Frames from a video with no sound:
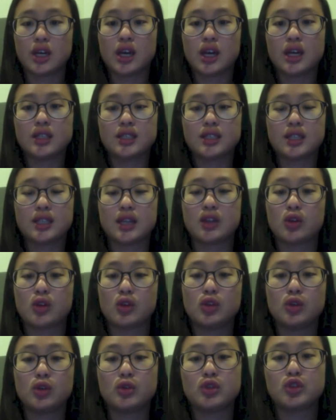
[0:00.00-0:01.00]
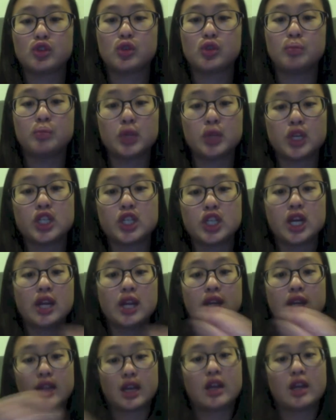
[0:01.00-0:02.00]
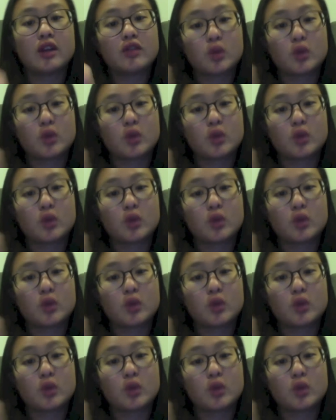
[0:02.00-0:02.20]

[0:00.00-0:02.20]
Instead, they're used to bridge negative